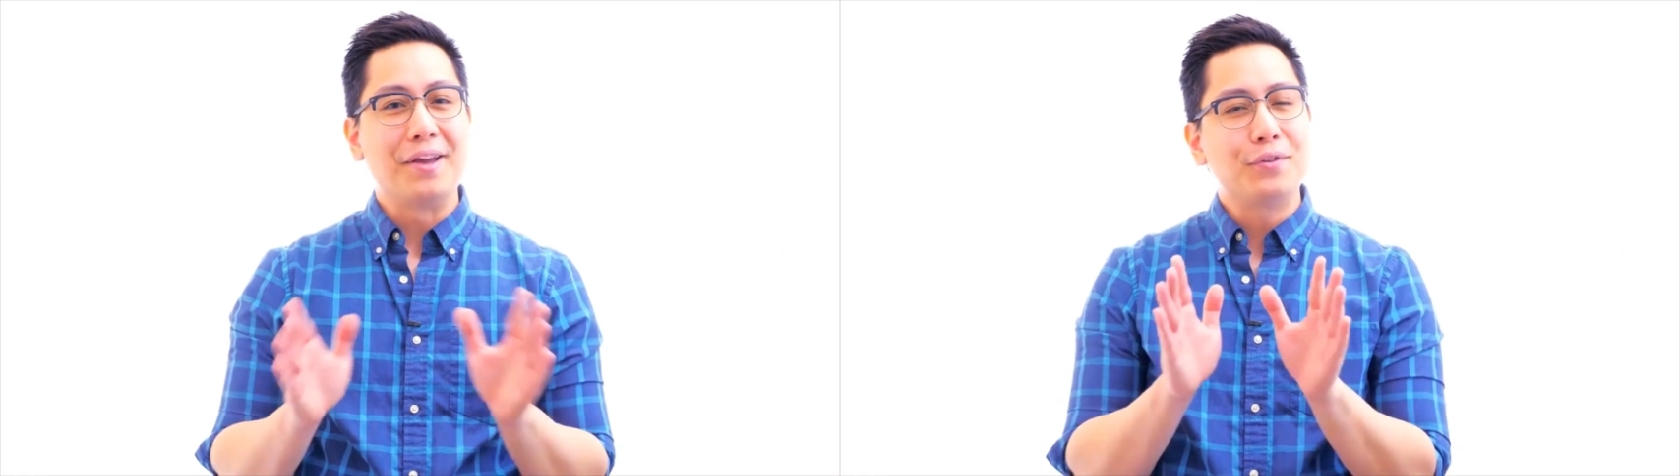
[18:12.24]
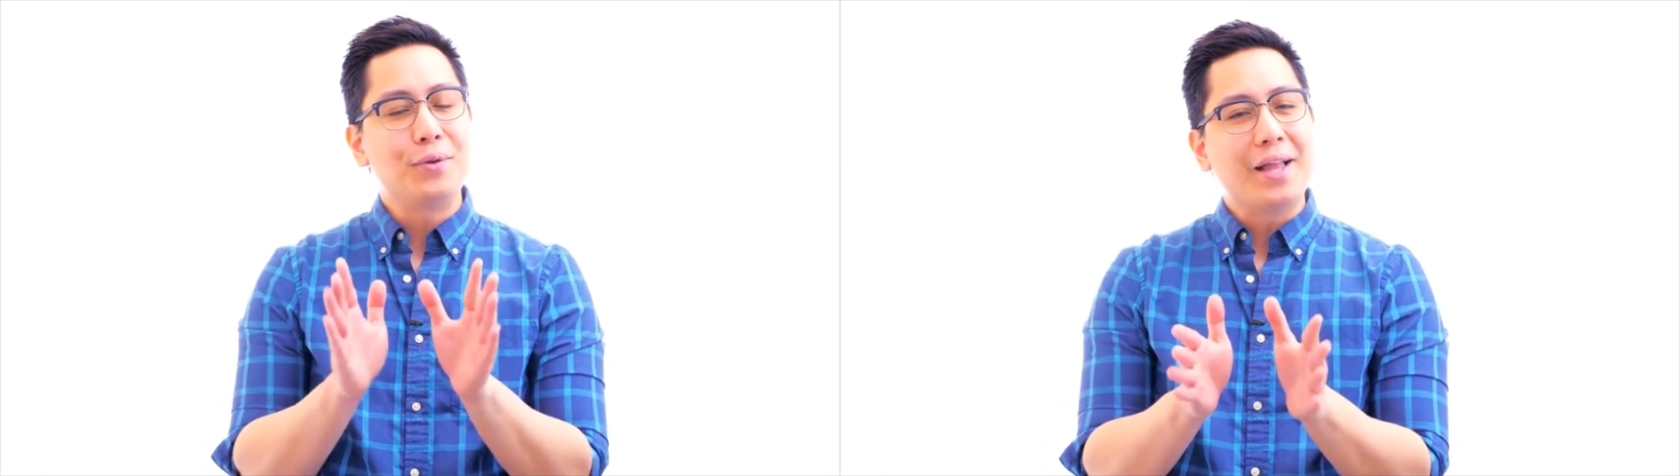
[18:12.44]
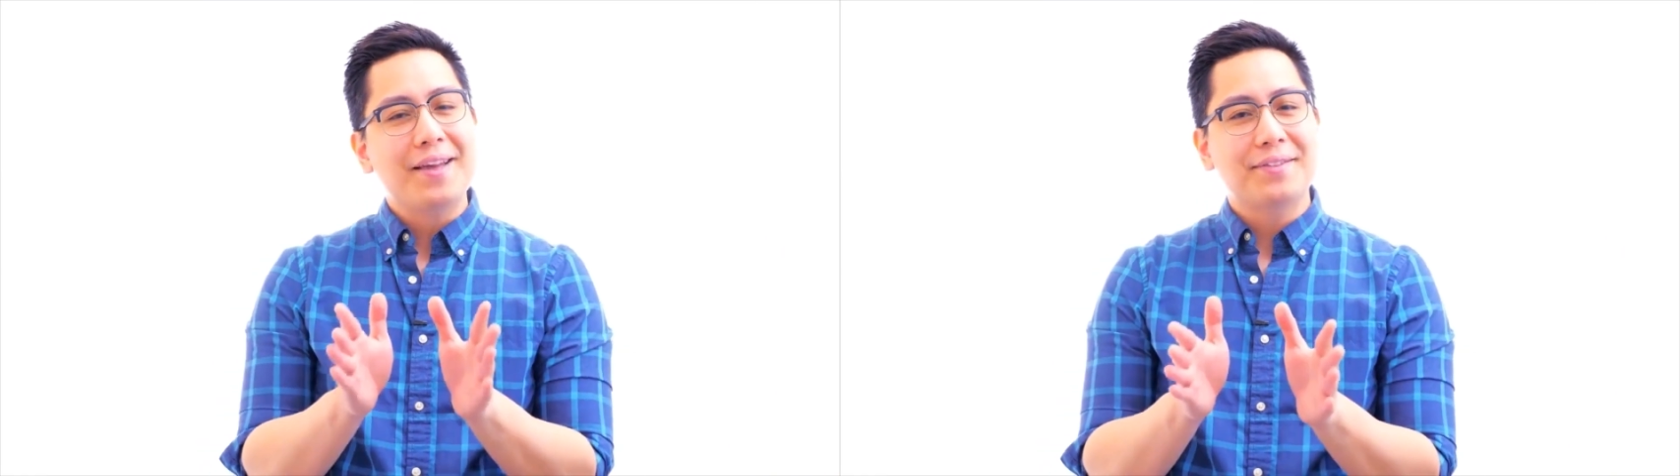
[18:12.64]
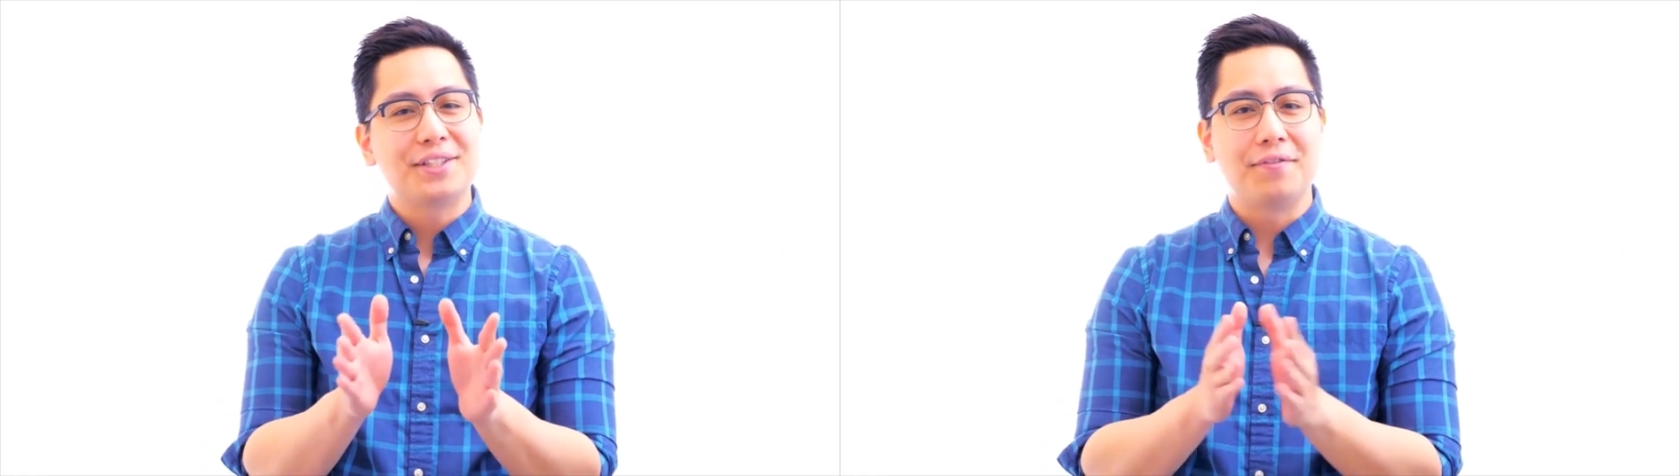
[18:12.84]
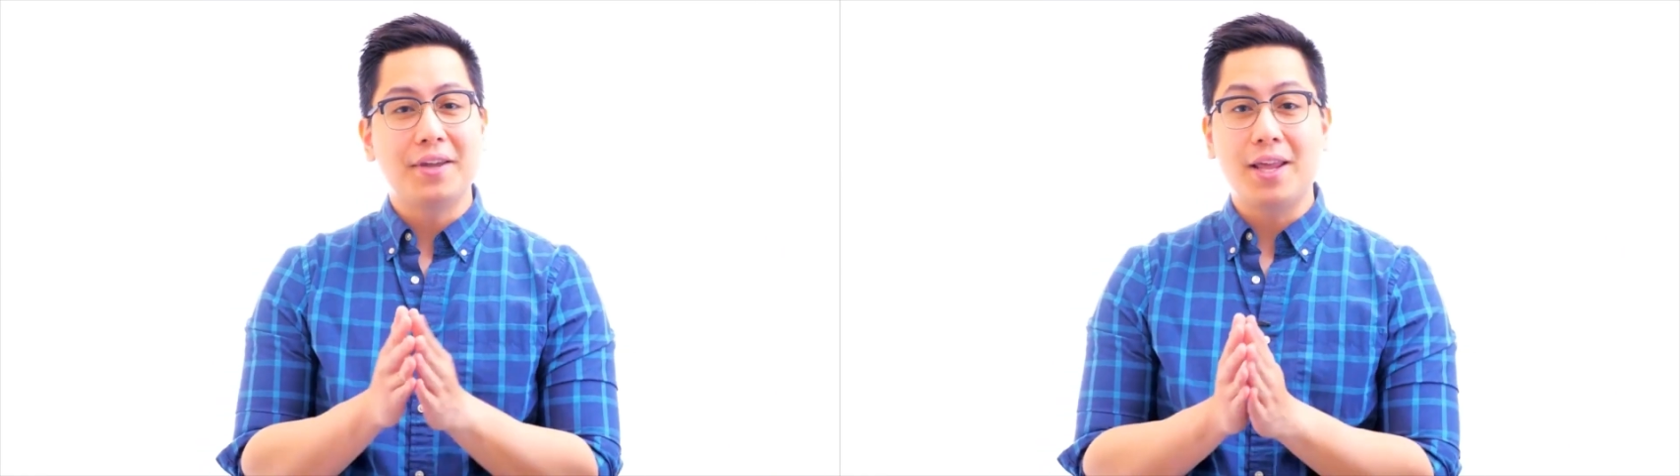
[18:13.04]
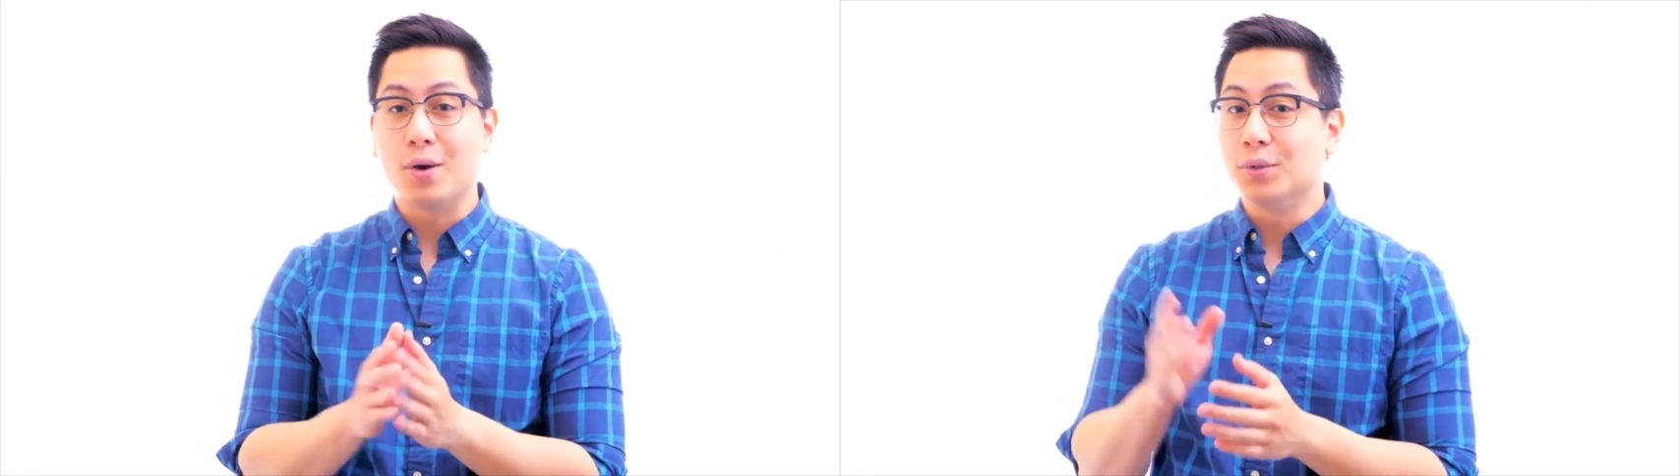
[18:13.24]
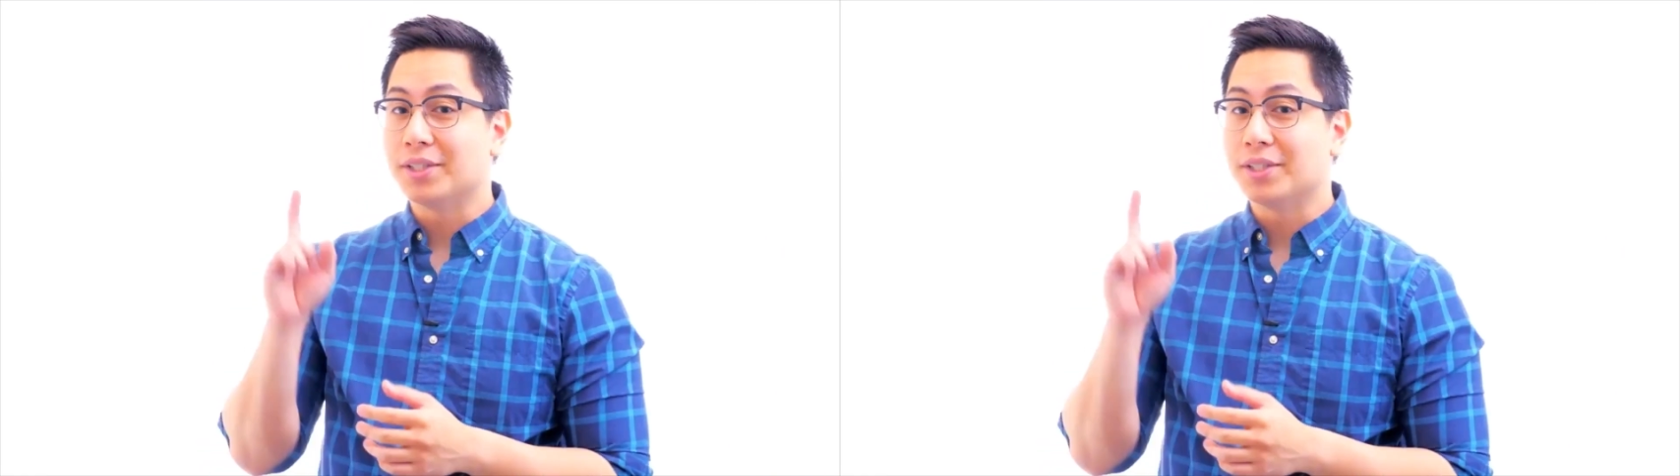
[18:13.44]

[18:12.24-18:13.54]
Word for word: if you like this video,